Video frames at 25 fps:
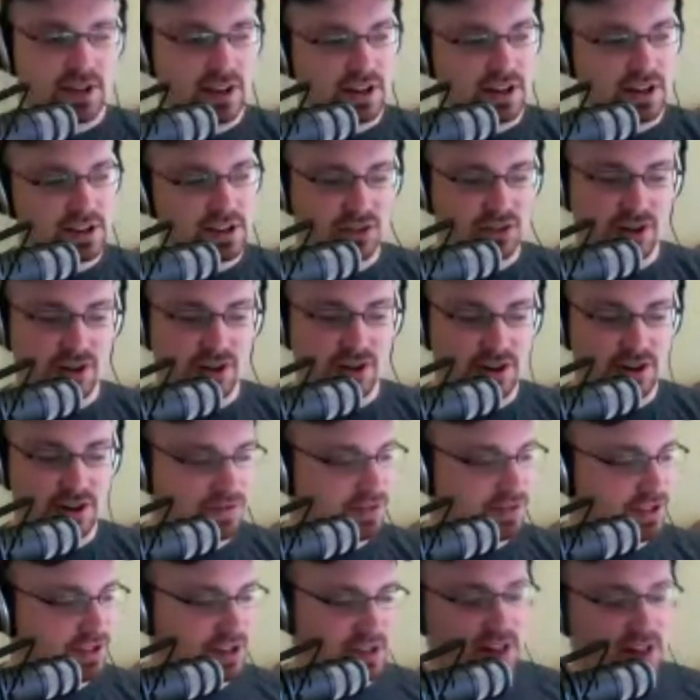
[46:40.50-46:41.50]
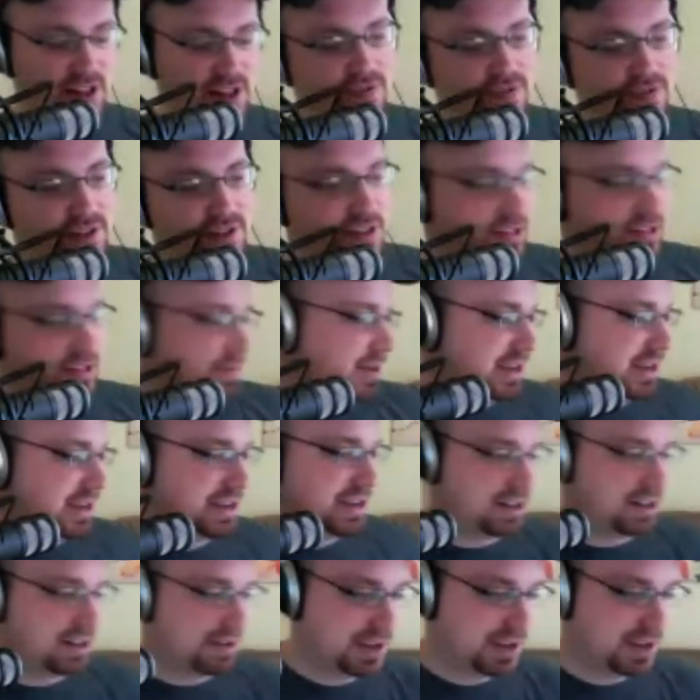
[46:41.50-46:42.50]
Kickstarter for these elephants. Let
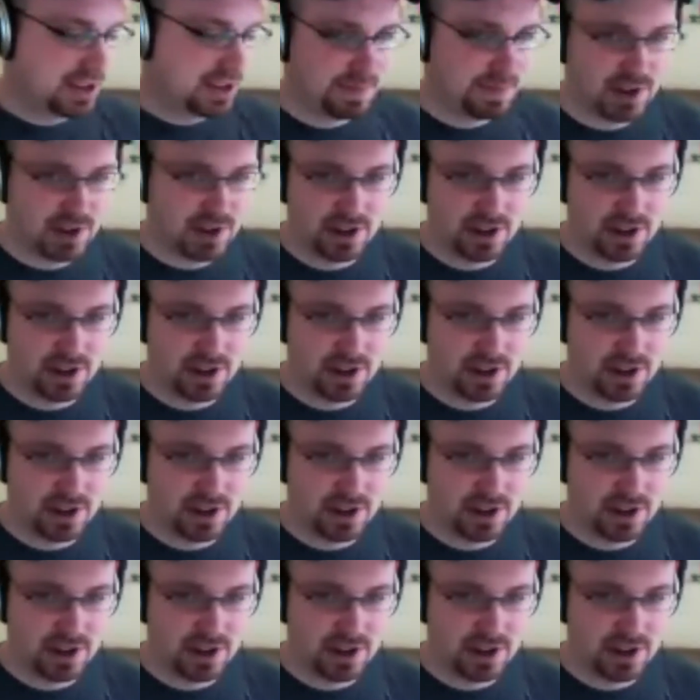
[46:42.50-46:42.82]
me get my